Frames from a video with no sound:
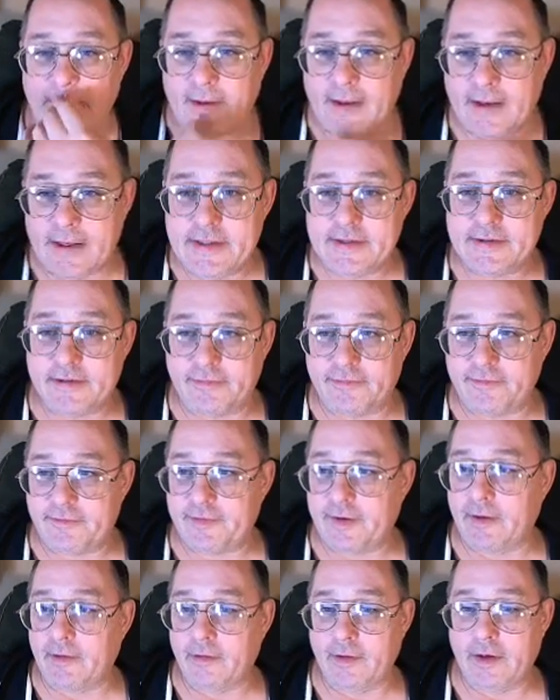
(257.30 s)
he's a
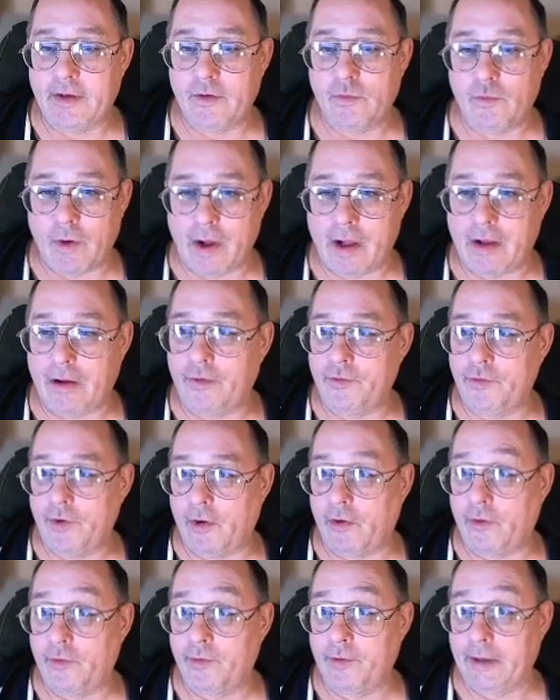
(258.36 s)
fairly
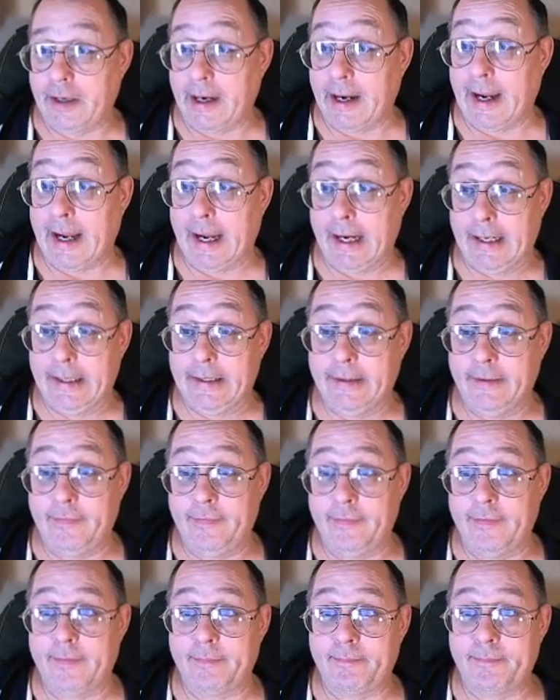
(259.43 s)
well-known guy
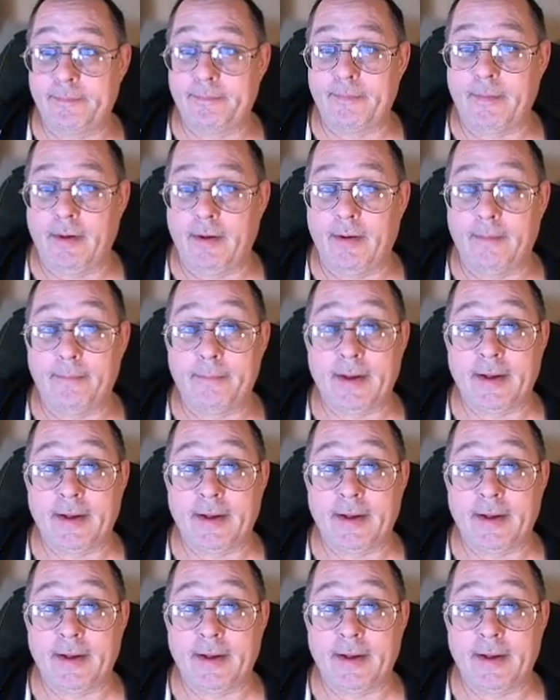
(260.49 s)
in the uh,